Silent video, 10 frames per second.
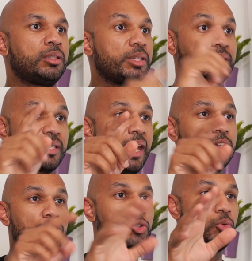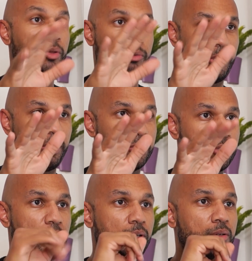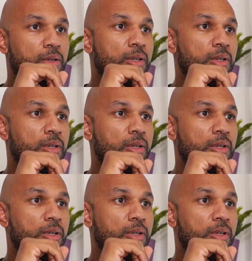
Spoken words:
to Sketch 2 or 3 years ago,